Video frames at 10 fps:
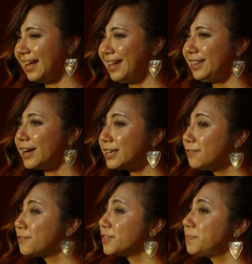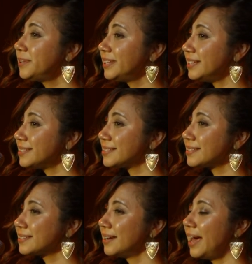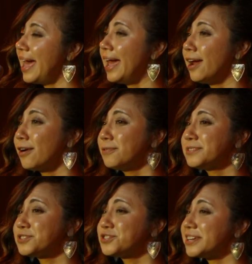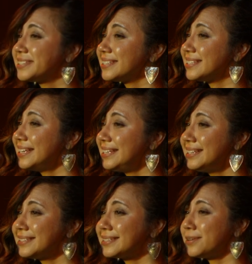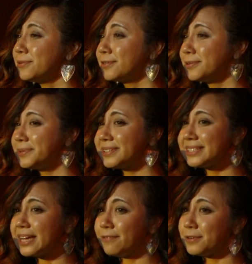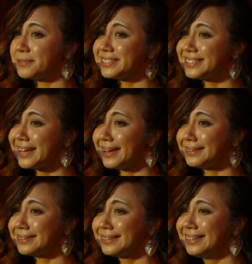Lucky for the police, Hare was just as hideous and horrible as everyone said,